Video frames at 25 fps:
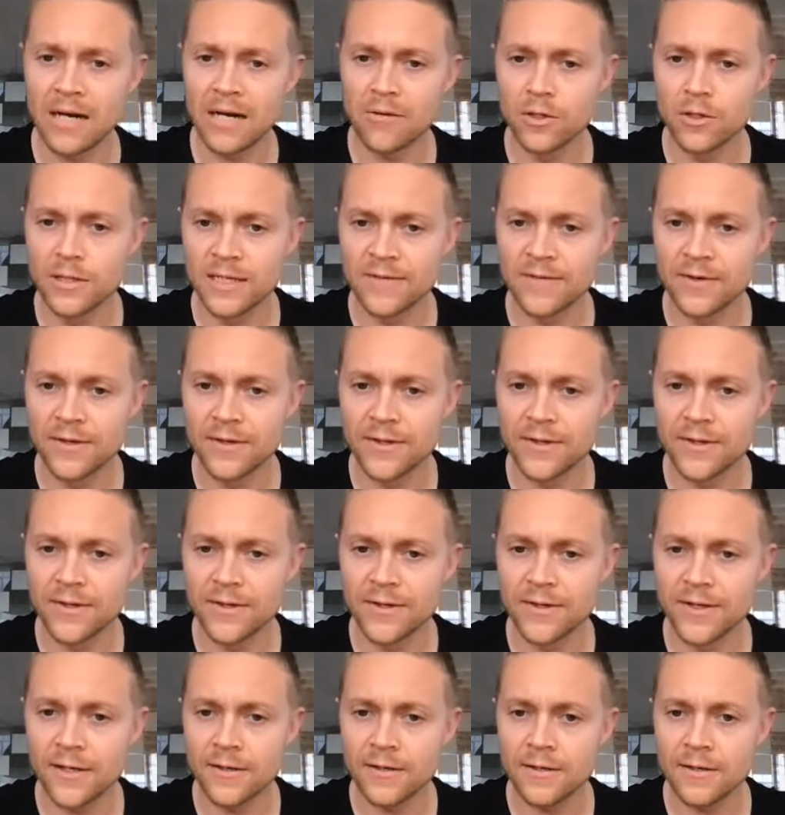Yeah, we'll leave it
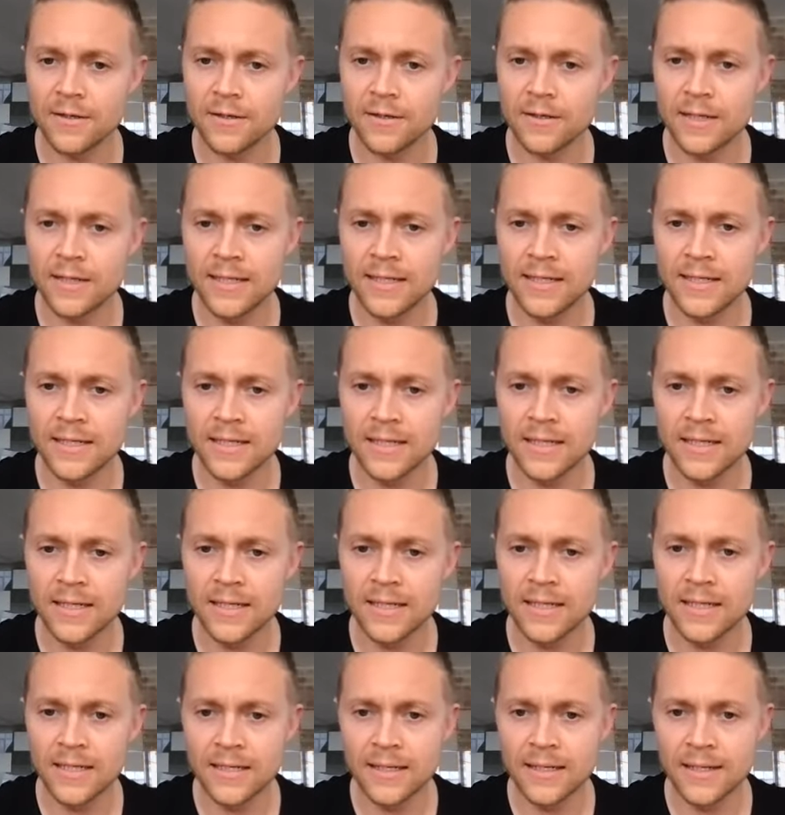there.
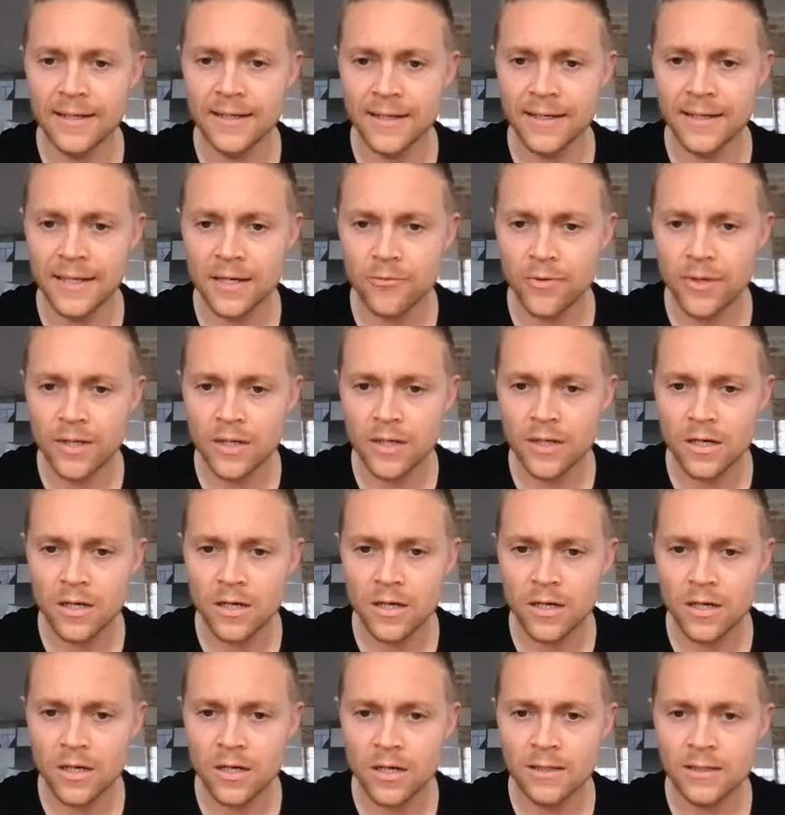Uh, and here we
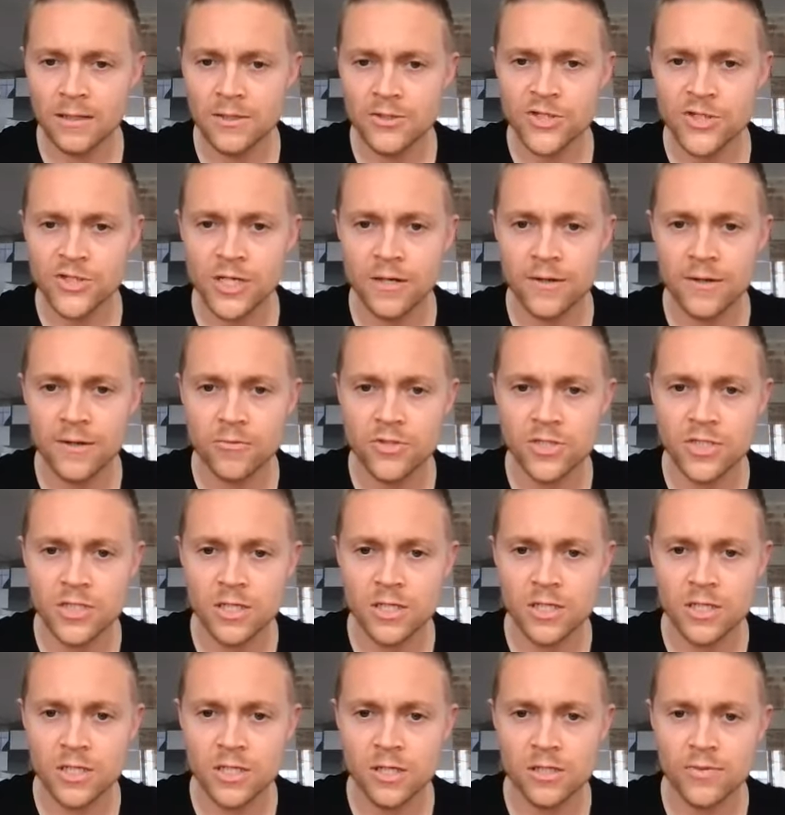are. I'll share the
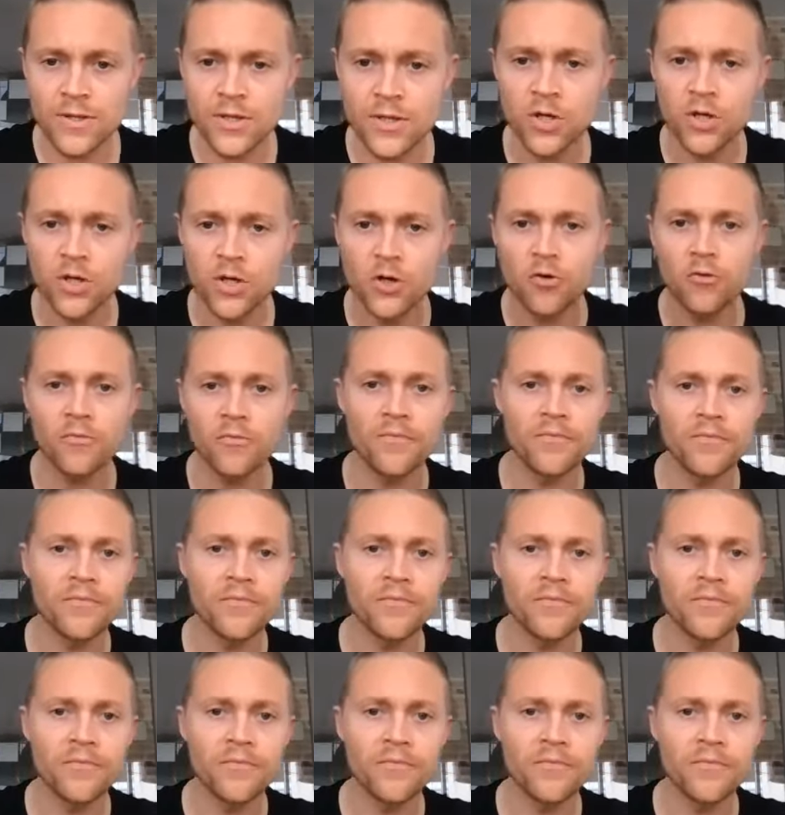results with you.